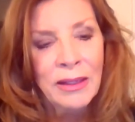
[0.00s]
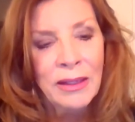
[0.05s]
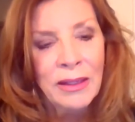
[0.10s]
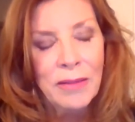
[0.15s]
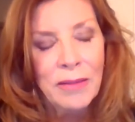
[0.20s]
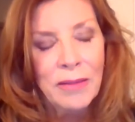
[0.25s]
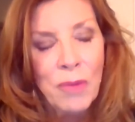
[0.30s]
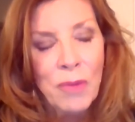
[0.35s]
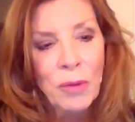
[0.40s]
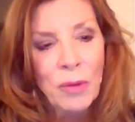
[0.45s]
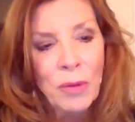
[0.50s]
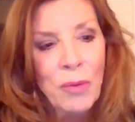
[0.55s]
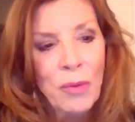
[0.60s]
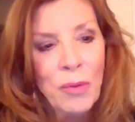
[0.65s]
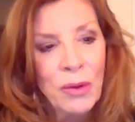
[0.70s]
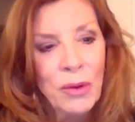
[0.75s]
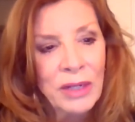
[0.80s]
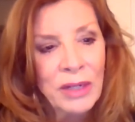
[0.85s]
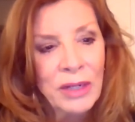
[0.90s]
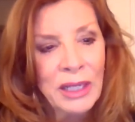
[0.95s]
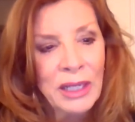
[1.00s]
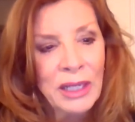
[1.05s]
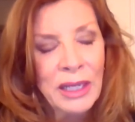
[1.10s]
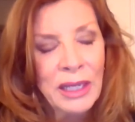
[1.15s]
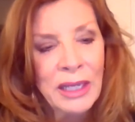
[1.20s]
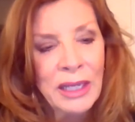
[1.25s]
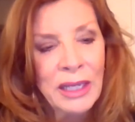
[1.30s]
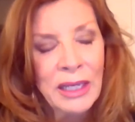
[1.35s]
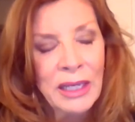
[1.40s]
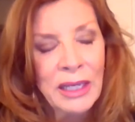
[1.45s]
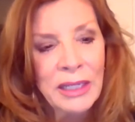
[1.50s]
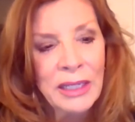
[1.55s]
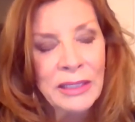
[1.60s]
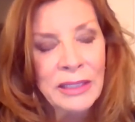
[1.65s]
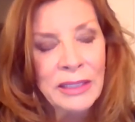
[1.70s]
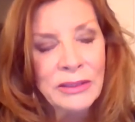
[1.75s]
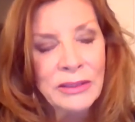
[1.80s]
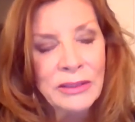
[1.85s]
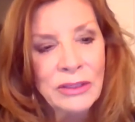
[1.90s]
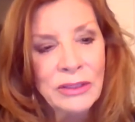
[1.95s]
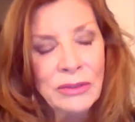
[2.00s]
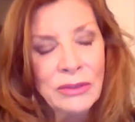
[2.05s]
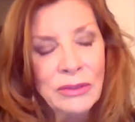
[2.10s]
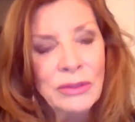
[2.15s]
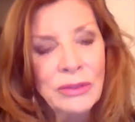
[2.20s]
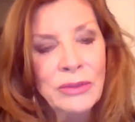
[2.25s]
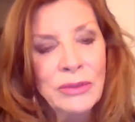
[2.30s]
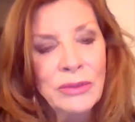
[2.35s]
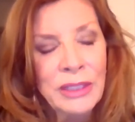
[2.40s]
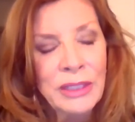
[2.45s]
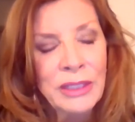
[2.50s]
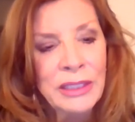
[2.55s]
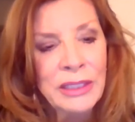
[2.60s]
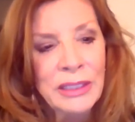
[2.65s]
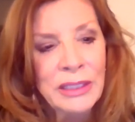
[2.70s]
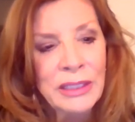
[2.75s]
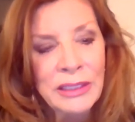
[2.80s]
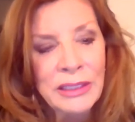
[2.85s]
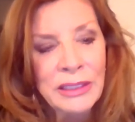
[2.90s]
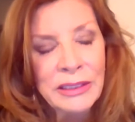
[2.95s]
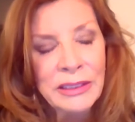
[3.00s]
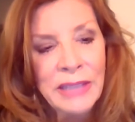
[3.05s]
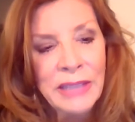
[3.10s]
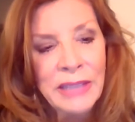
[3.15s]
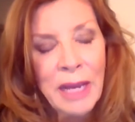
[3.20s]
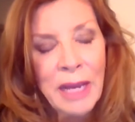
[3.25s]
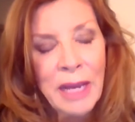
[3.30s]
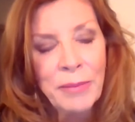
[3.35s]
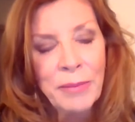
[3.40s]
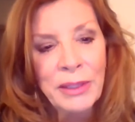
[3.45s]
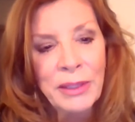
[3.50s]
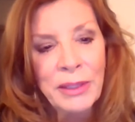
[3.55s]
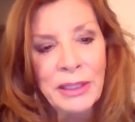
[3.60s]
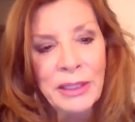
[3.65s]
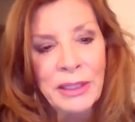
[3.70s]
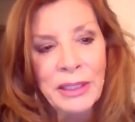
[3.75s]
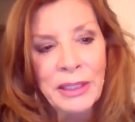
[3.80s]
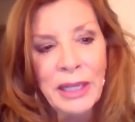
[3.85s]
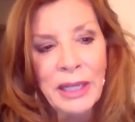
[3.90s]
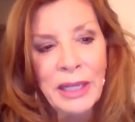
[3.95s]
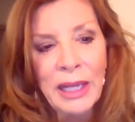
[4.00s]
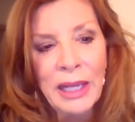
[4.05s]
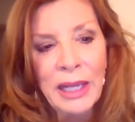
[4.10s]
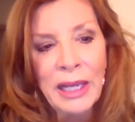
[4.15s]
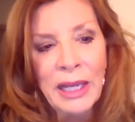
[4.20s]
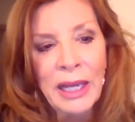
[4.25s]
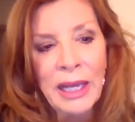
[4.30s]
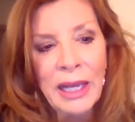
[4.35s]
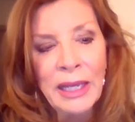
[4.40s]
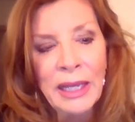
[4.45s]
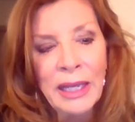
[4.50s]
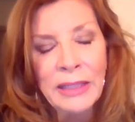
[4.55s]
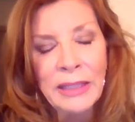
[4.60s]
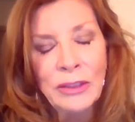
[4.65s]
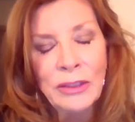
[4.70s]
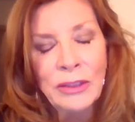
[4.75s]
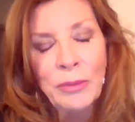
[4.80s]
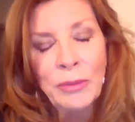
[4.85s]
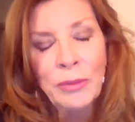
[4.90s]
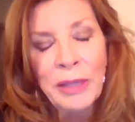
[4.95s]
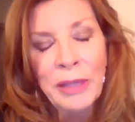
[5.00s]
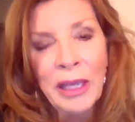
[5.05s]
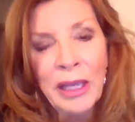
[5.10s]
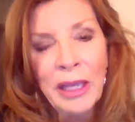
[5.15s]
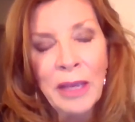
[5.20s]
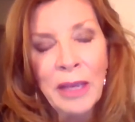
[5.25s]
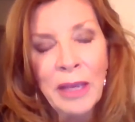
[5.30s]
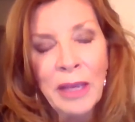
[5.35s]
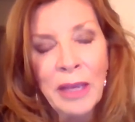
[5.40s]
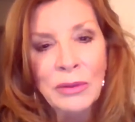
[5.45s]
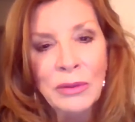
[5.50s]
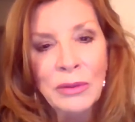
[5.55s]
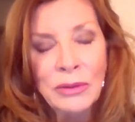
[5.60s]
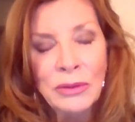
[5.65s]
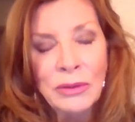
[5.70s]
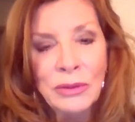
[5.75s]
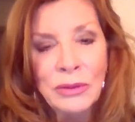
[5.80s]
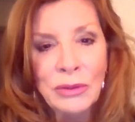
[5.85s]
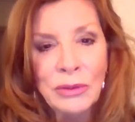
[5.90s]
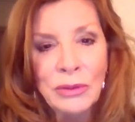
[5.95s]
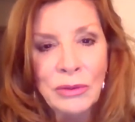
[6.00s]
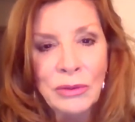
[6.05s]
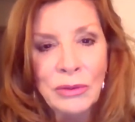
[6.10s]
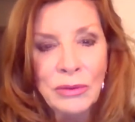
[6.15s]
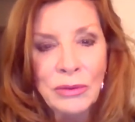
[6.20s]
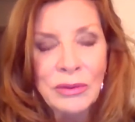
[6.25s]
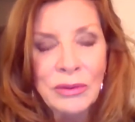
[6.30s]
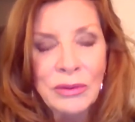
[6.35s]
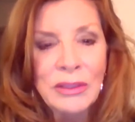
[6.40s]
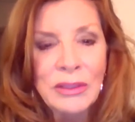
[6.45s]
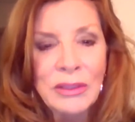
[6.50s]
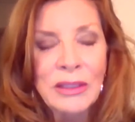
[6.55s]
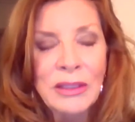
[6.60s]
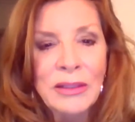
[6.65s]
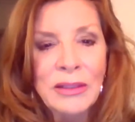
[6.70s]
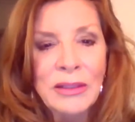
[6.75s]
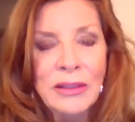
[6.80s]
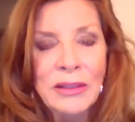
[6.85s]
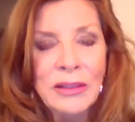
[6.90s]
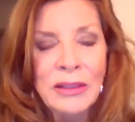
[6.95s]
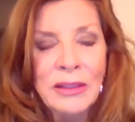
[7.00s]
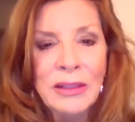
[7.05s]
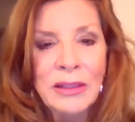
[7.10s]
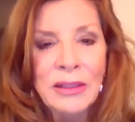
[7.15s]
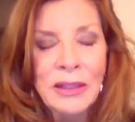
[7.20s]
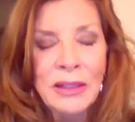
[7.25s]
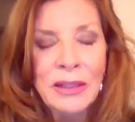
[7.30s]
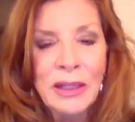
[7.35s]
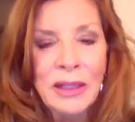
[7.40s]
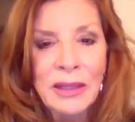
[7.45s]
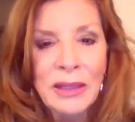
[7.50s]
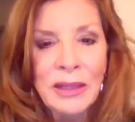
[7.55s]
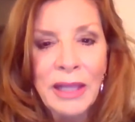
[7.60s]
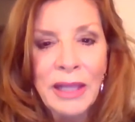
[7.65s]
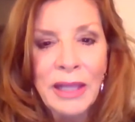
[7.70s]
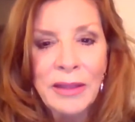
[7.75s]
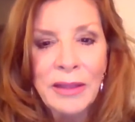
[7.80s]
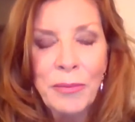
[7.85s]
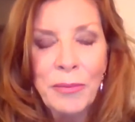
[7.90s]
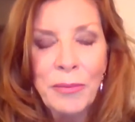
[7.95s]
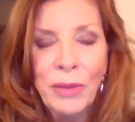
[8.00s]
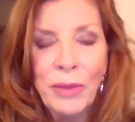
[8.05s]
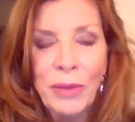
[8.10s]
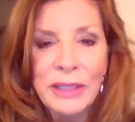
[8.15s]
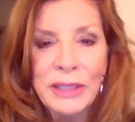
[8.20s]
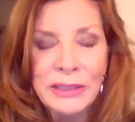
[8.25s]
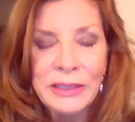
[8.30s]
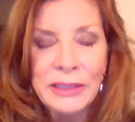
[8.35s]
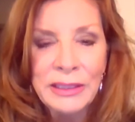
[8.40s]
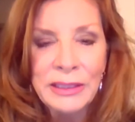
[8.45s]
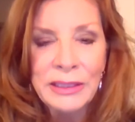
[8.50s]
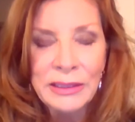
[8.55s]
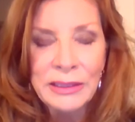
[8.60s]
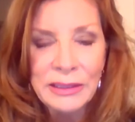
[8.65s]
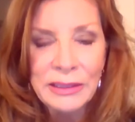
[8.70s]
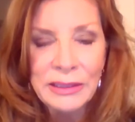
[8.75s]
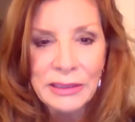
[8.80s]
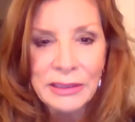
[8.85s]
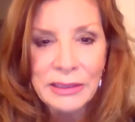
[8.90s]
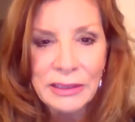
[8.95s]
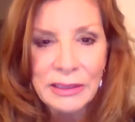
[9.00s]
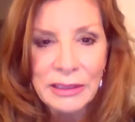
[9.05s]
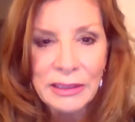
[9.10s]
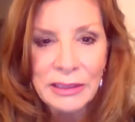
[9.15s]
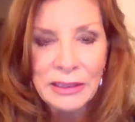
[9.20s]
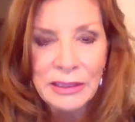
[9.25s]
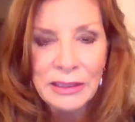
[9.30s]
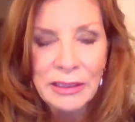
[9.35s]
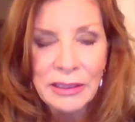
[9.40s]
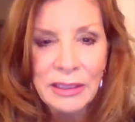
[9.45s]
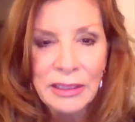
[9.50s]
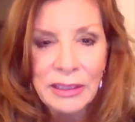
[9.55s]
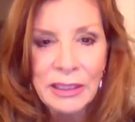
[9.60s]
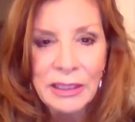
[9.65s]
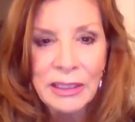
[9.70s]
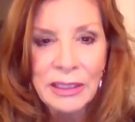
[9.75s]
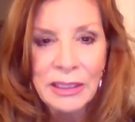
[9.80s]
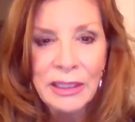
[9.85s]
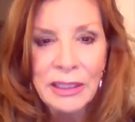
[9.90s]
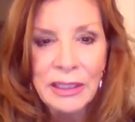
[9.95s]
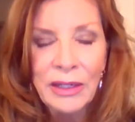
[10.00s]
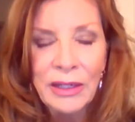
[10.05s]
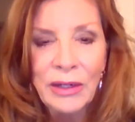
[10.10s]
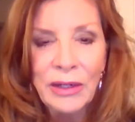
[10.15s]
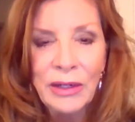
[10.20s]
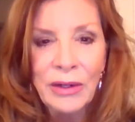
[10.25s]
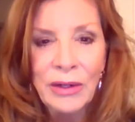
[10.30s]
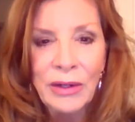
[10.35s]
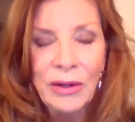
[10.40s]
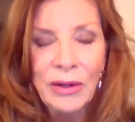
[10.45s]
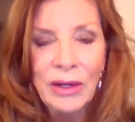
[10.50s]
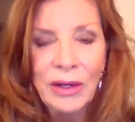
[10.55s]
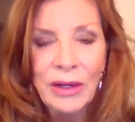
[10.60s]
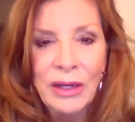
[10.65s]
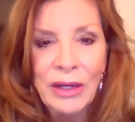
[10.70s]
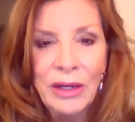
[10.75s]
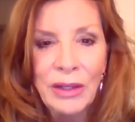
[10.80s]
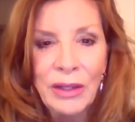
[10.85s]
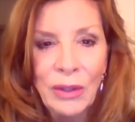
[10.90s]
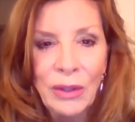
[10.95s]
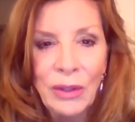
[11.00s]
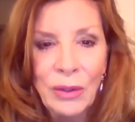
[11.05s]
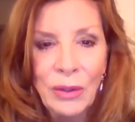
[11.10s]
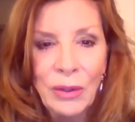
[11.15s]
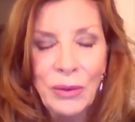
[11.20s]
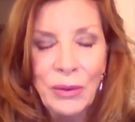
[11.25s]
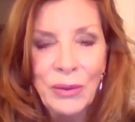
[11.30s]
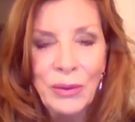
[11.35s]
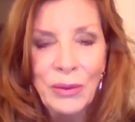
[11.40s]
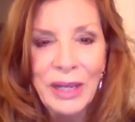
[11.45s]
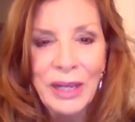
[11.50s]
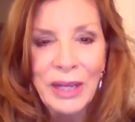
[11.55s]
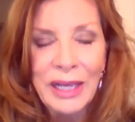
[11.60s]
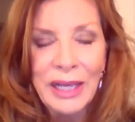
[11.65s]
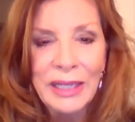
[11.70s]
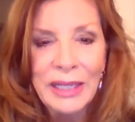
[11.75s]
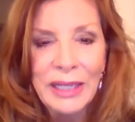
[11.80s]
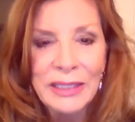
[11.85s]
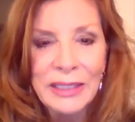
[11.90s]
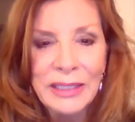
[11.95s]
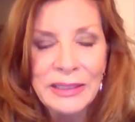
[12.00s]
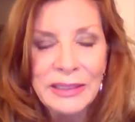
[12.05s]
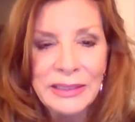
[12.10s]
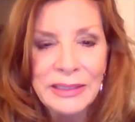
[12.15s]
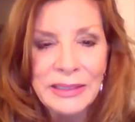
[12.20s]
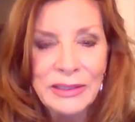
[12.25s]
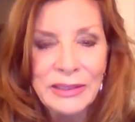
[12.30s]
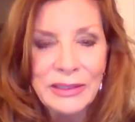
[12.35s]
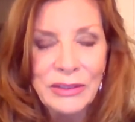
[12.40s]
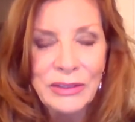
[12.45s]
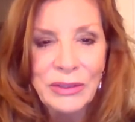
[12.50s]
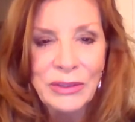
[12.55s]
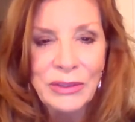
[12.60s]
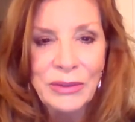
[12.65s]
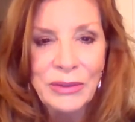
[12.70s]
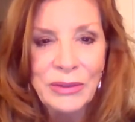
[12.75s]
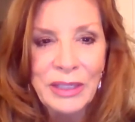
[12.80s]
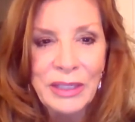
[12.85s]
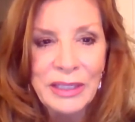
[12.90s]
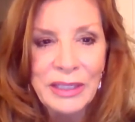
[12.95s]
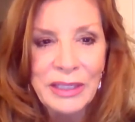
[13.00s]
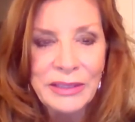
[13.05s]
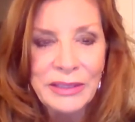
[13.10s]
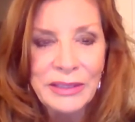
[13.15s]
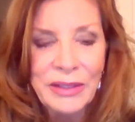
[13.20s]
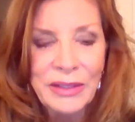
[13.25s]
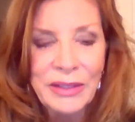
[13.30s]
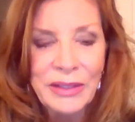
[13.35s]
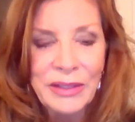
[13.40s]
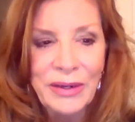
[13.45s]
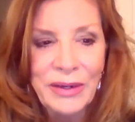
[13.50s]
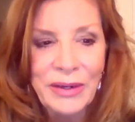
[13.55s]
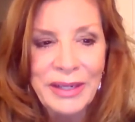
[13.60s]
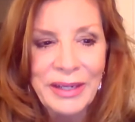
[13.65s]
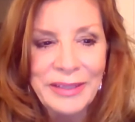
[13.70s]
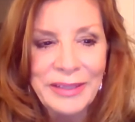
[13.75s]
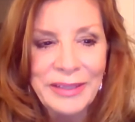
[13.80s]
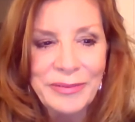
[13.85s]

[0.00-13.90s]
More importantly is to tune in and to tap in and to be able to let the presence clear you and assist you in this clearing.